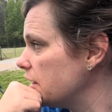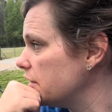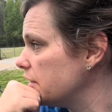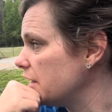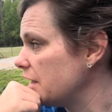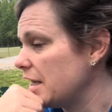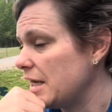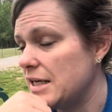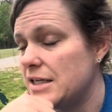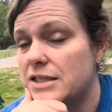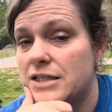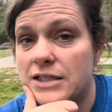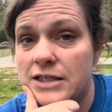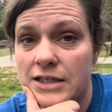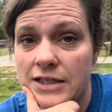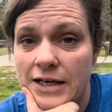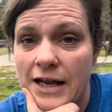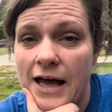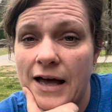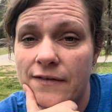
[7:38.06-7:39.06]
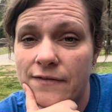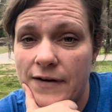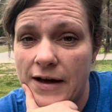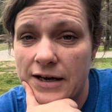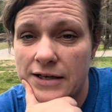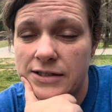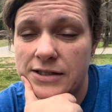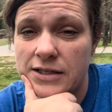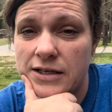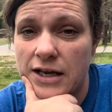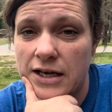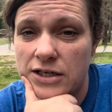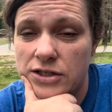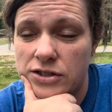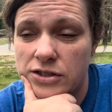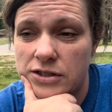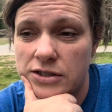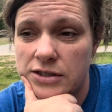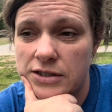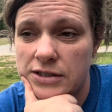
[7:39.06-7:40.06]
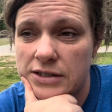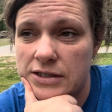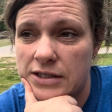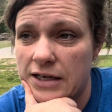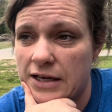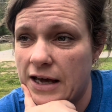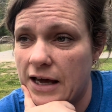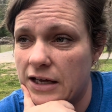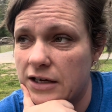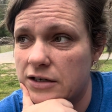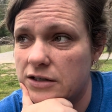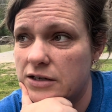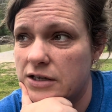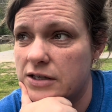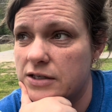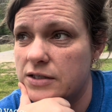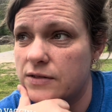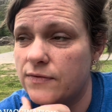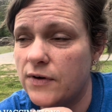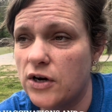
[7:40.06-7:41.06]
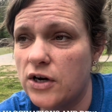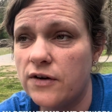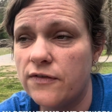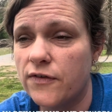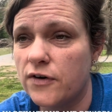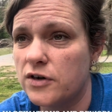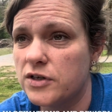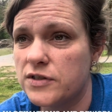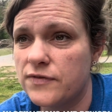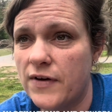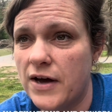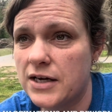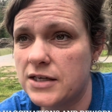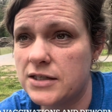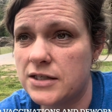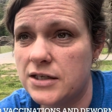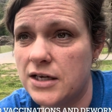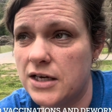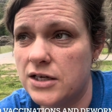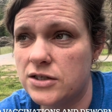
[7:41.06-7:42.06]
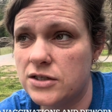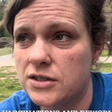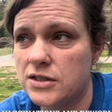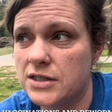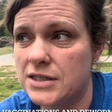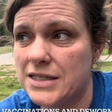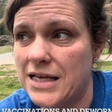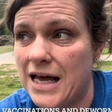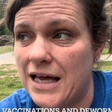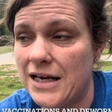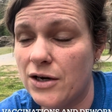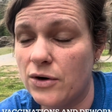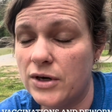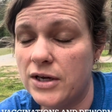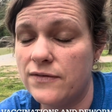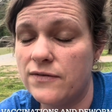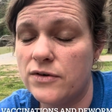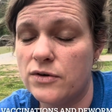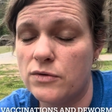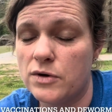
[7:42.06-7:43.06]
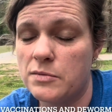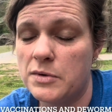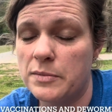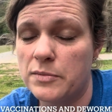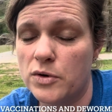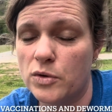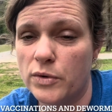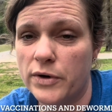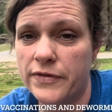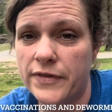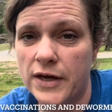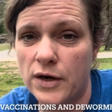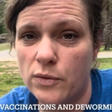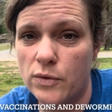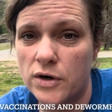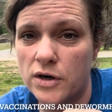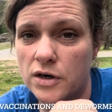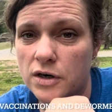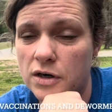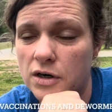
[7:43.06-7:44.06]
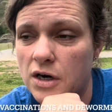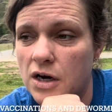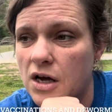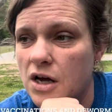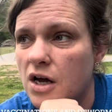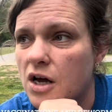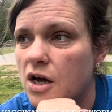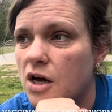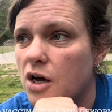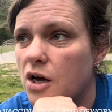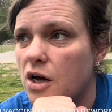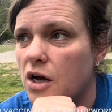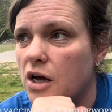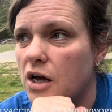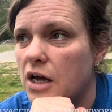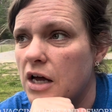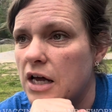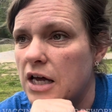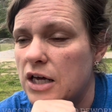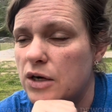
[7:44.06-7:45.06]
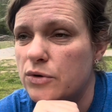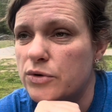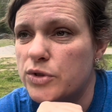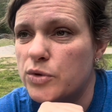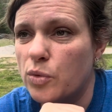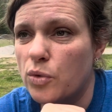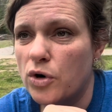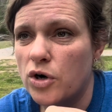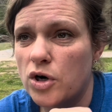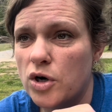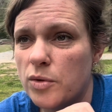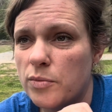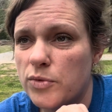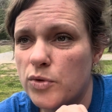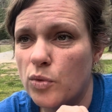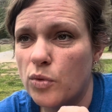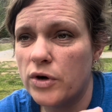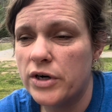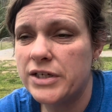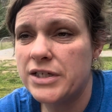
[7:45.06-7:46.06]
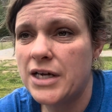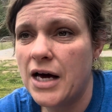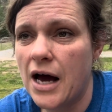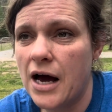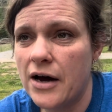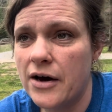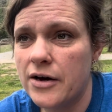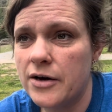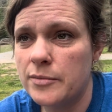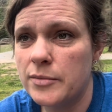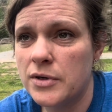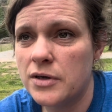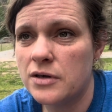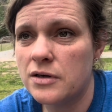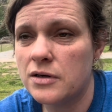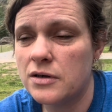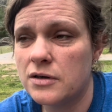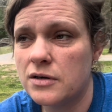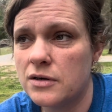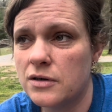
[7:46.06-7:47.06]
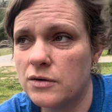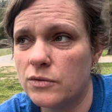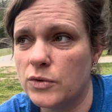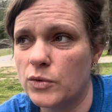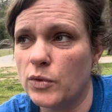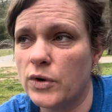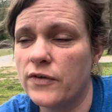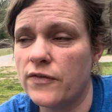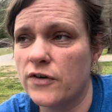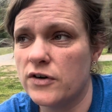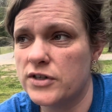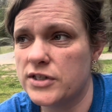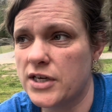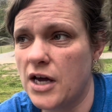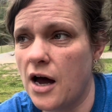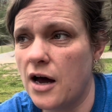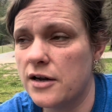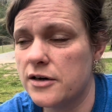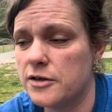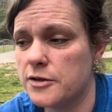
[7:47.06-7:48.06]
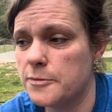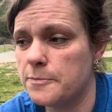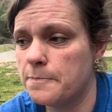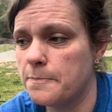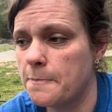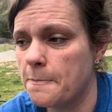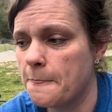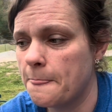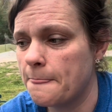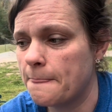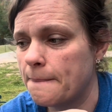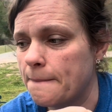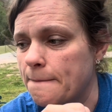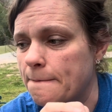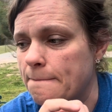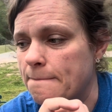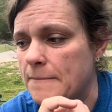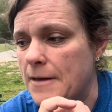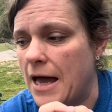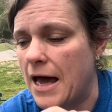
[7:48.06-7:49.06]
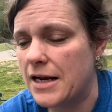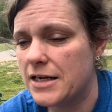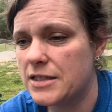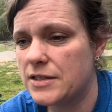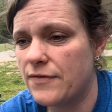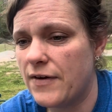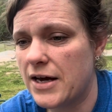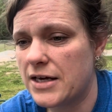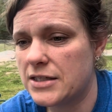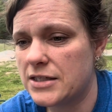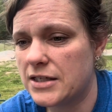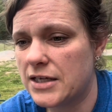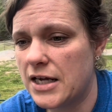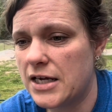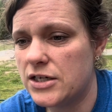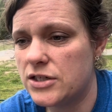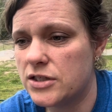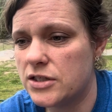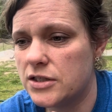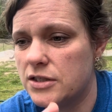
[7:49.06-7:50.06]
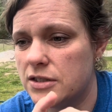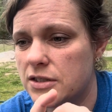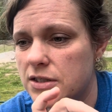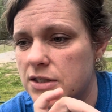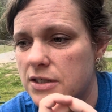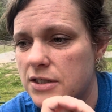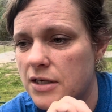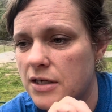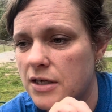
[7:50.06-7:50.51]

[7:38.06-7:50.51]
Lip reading: He did have vaccinations. He had his very first vaccinations. I don't even remember what they were. He was wormed one time when we first got him, had his vaccinations,